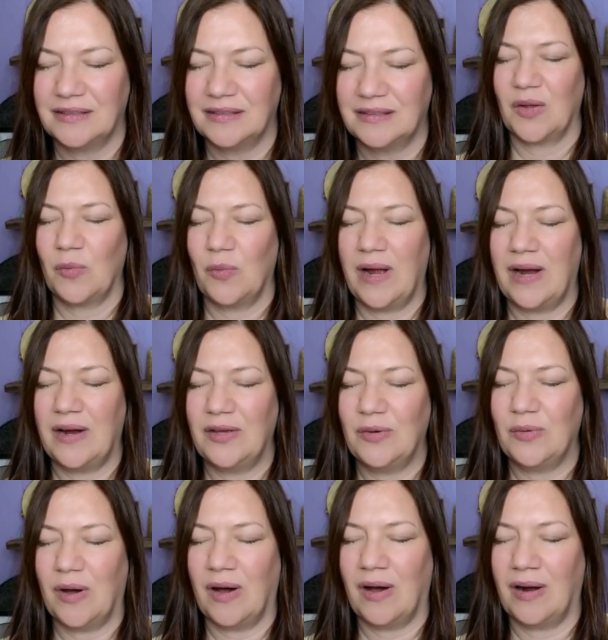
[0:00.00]
Where you
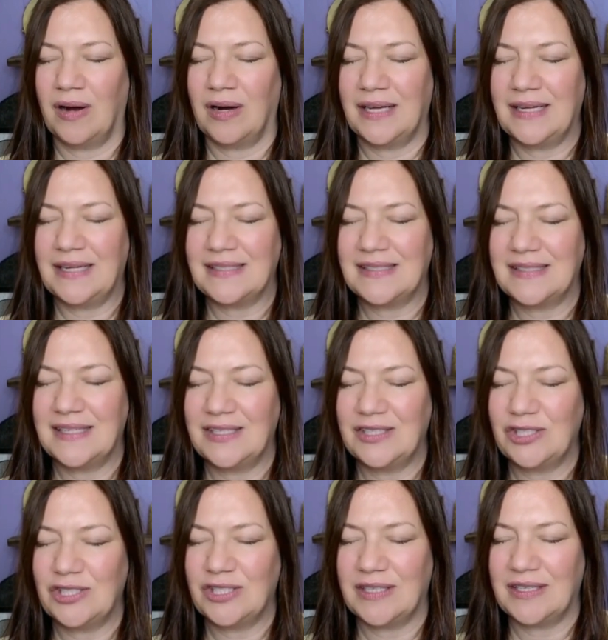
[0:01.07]
are in
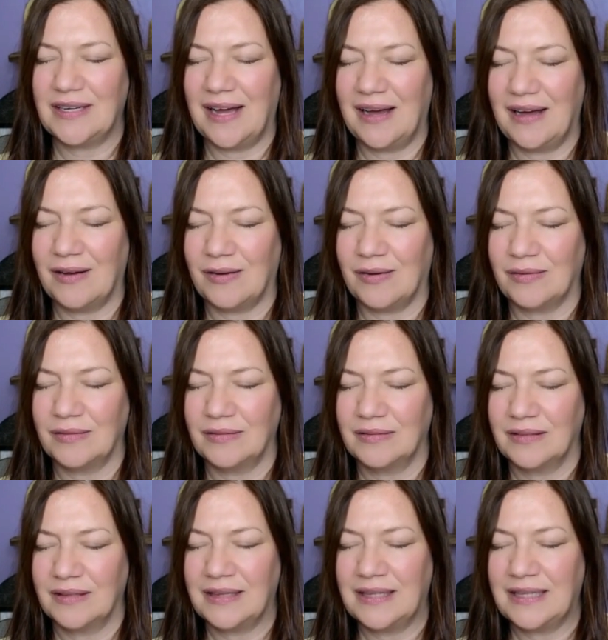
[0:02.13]
ascension now,
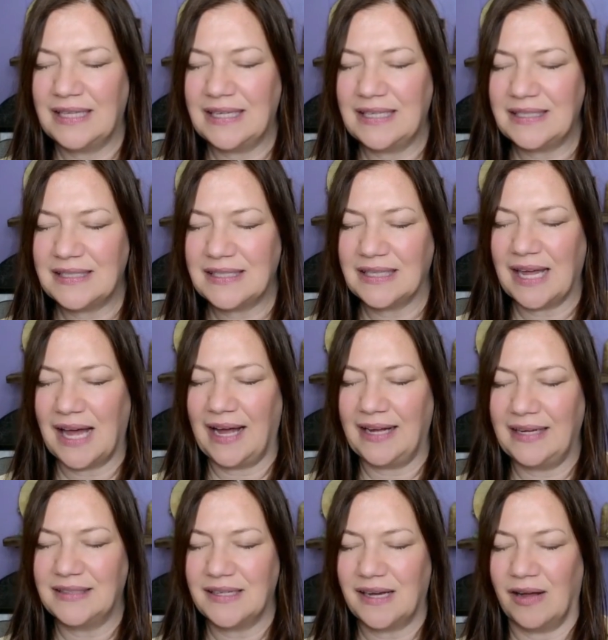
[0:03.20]
this
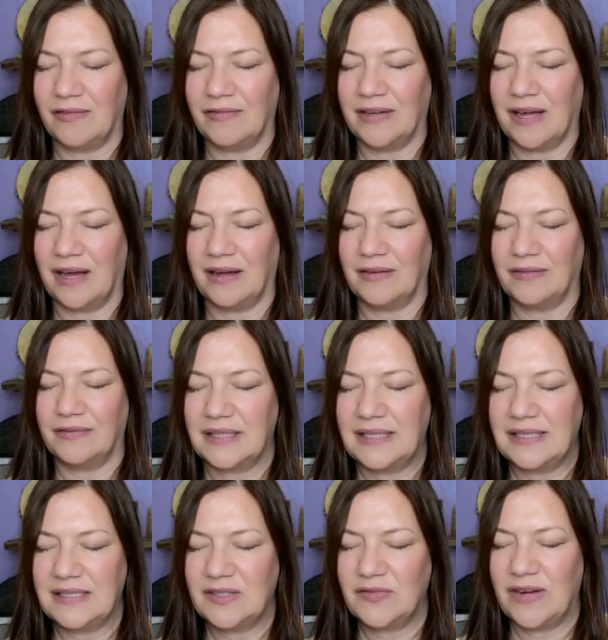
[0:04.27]
light of love
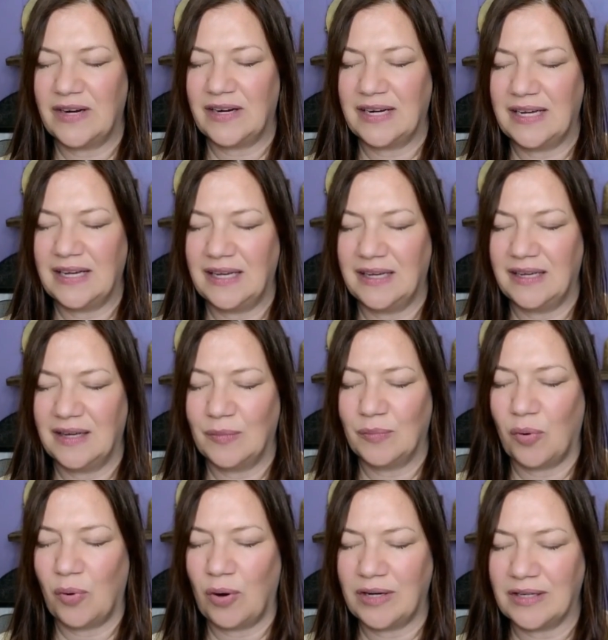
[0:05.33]
is very
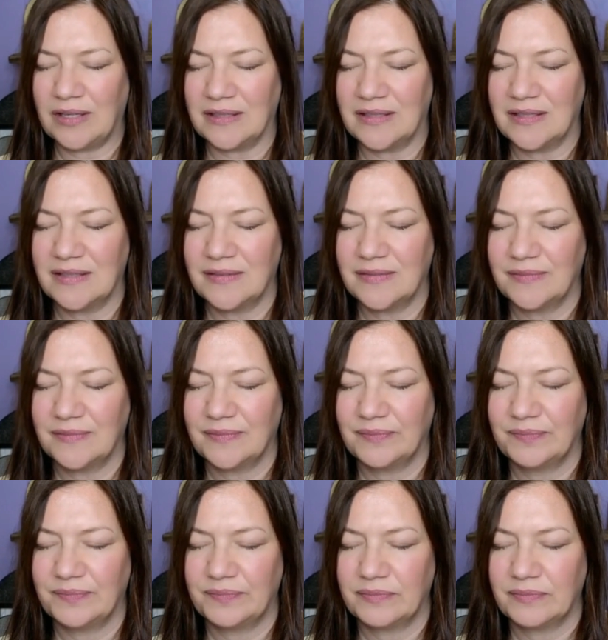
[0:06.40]
important.
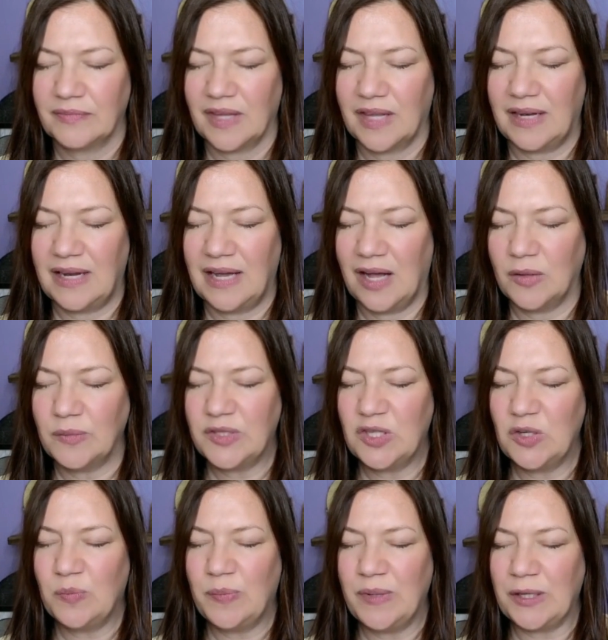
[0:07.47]
It helps you
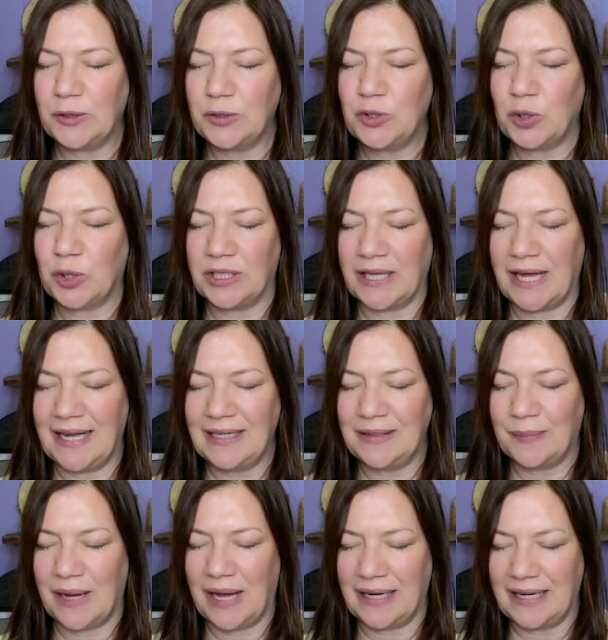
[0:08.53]
build your light
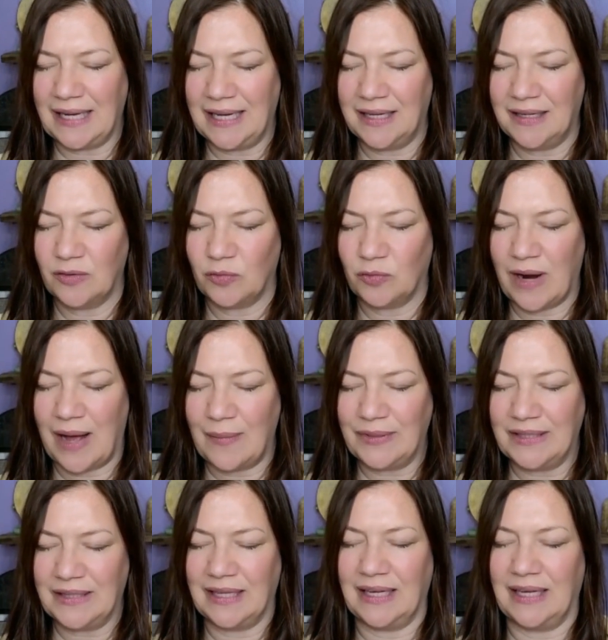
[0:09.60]
body
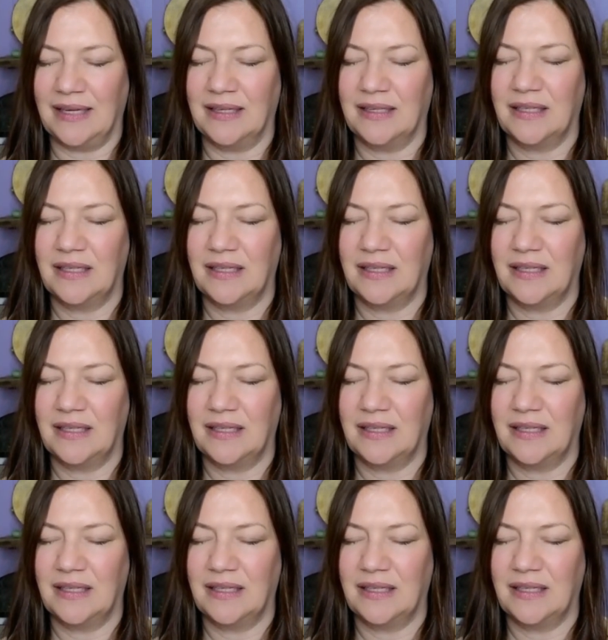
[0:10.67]
rapidly.